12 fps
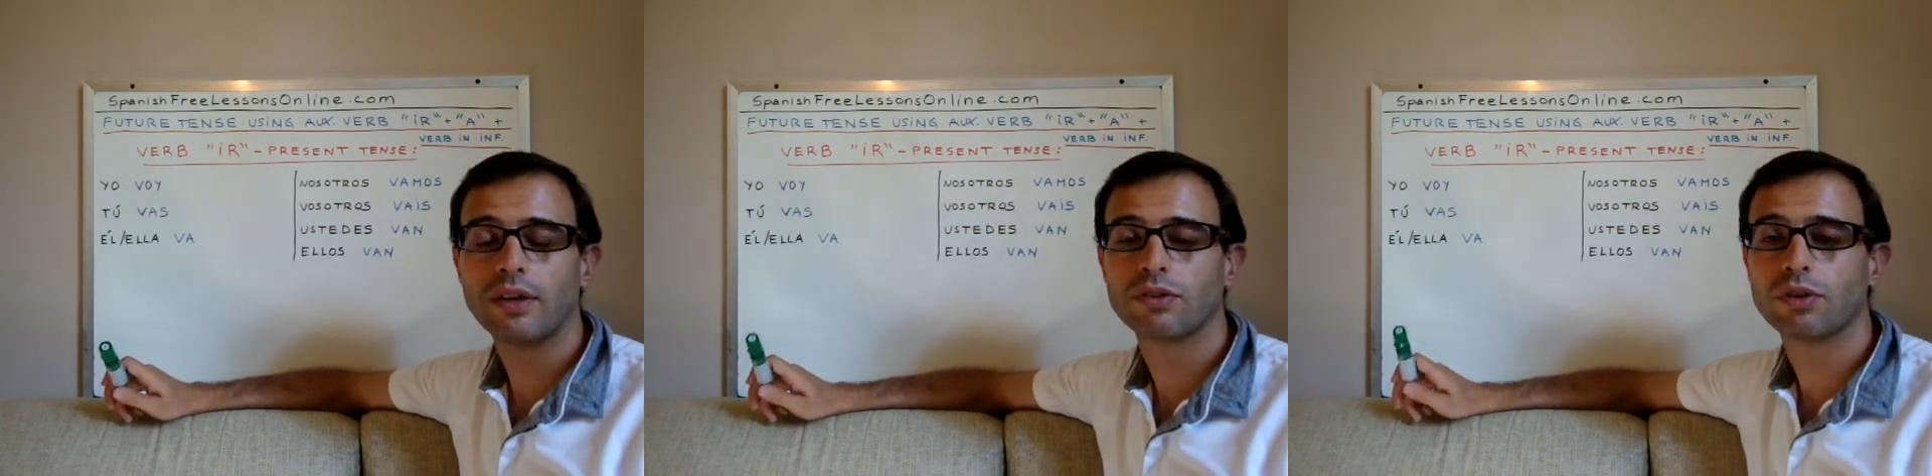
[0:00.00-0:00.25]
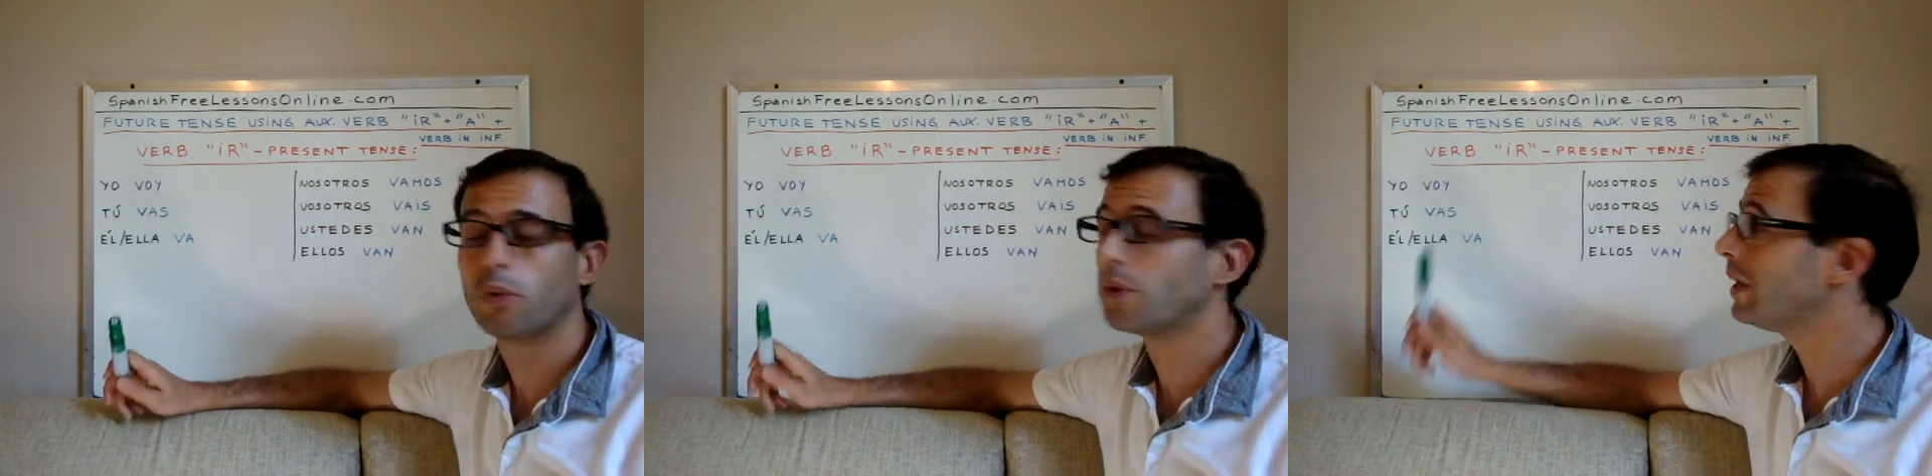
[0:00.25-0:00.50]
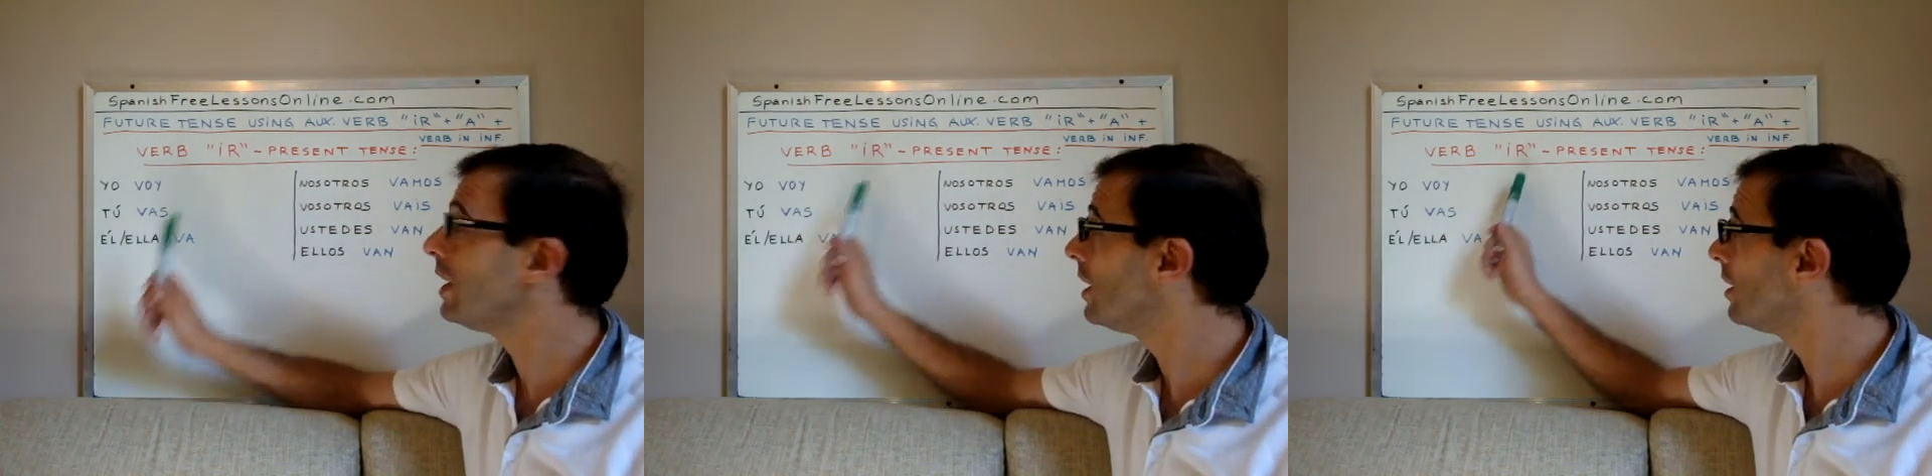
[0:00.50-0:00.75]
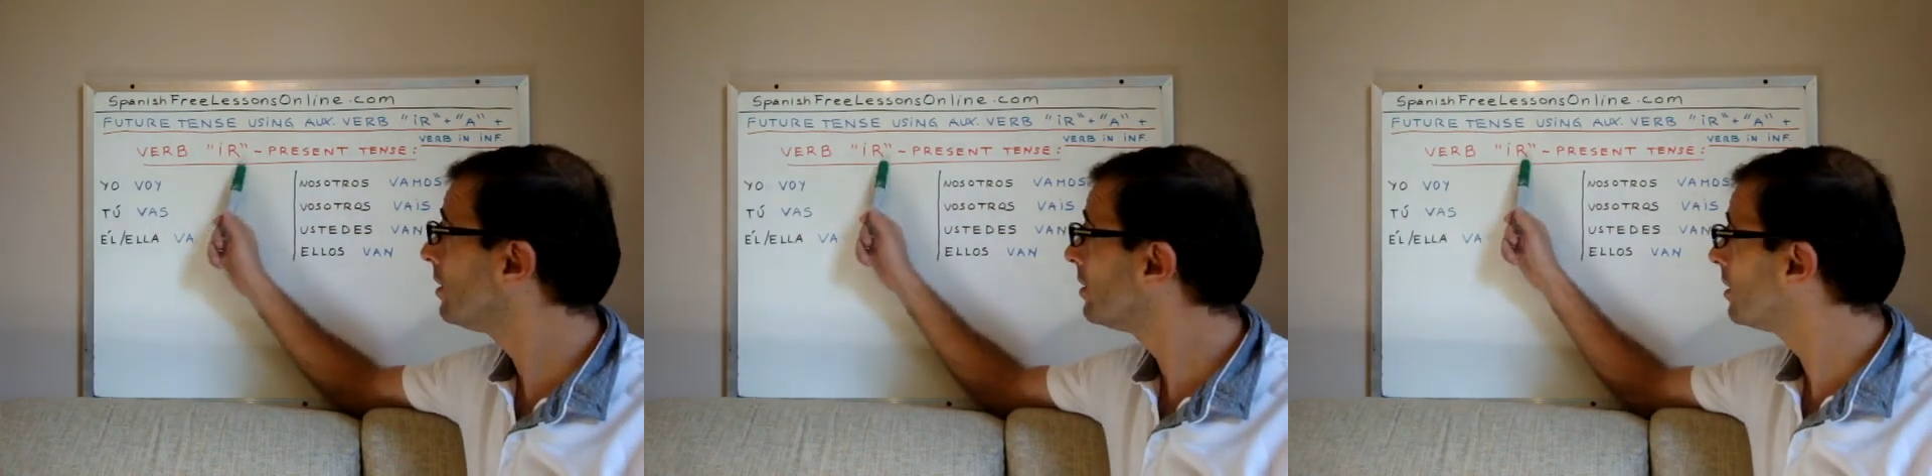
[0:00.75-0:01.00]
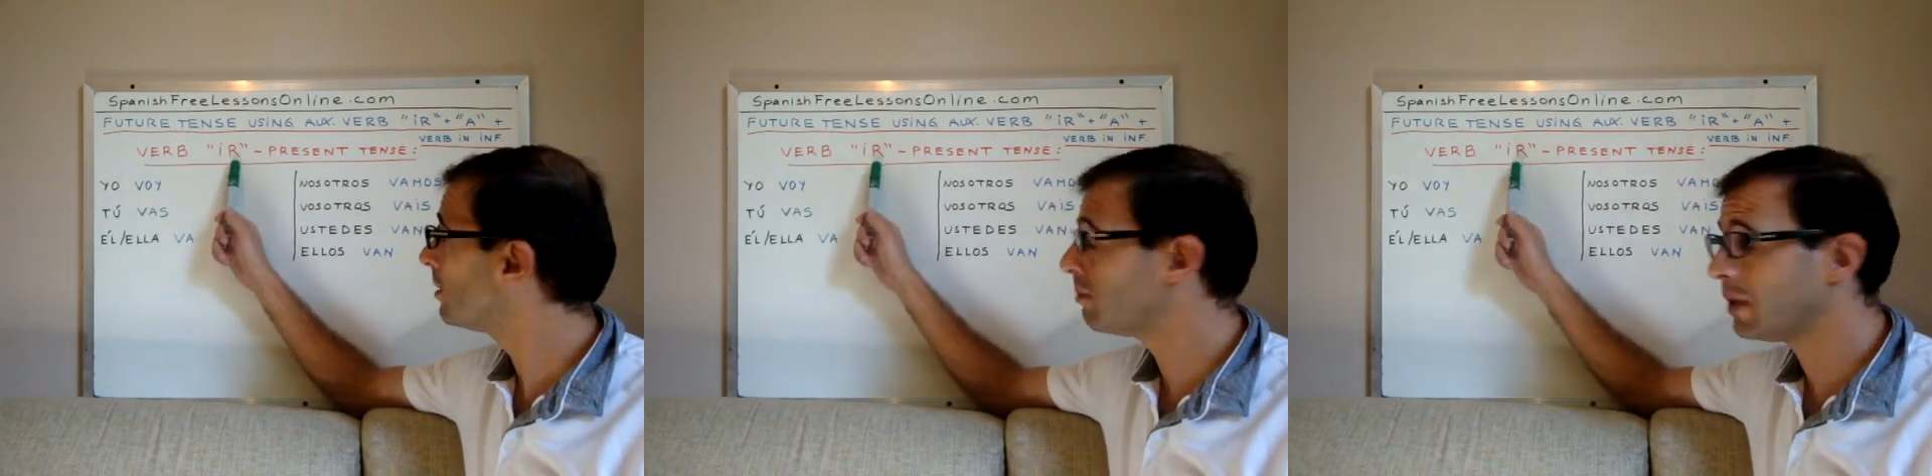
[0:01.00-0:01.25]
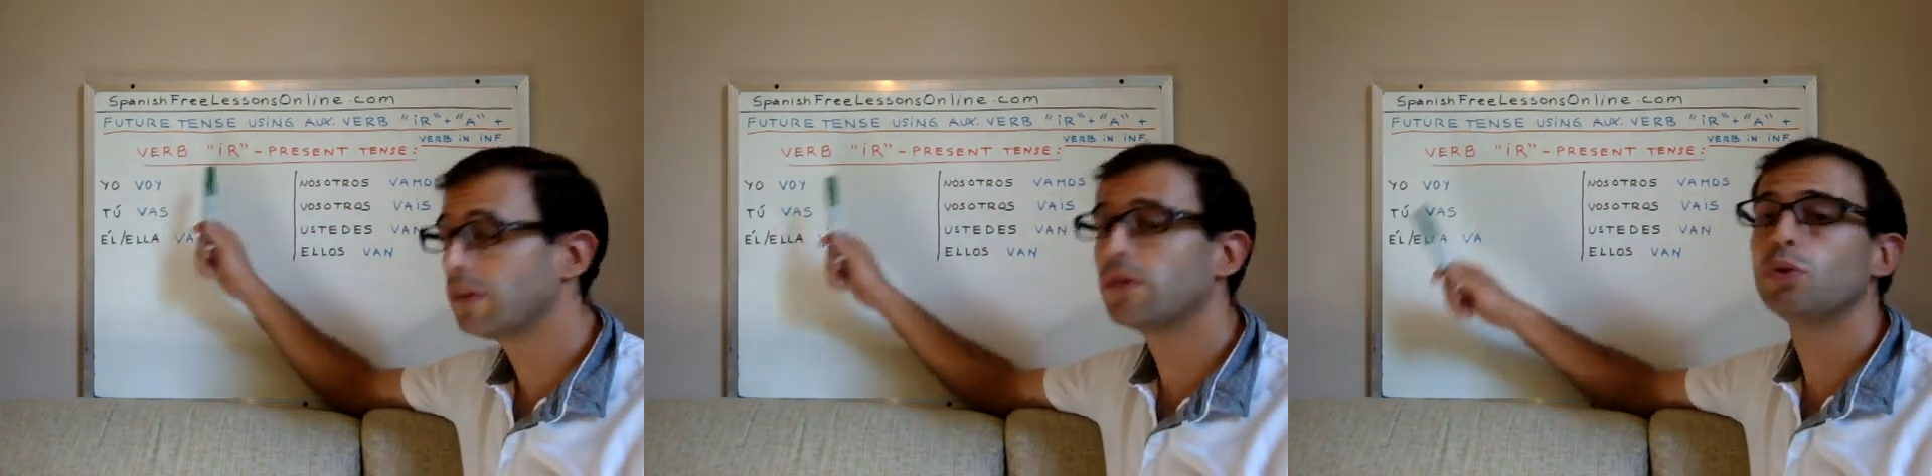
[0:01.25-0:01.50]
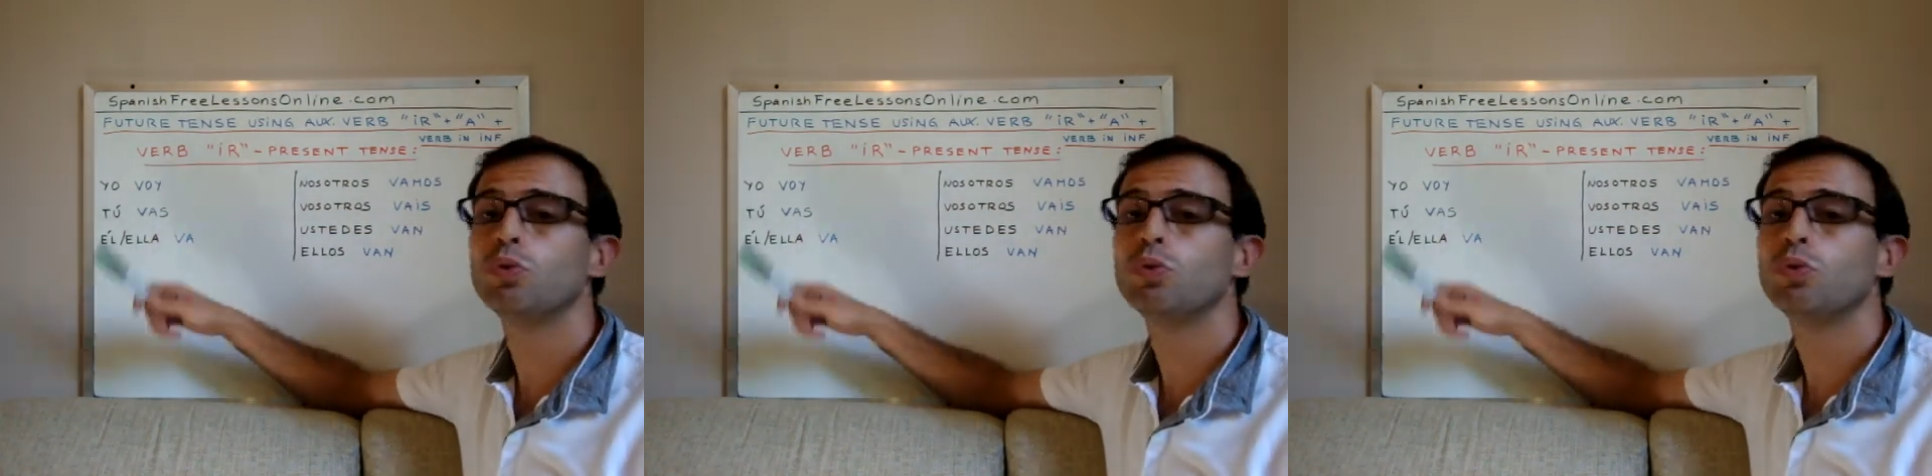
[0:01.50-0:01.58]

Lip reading: So ir means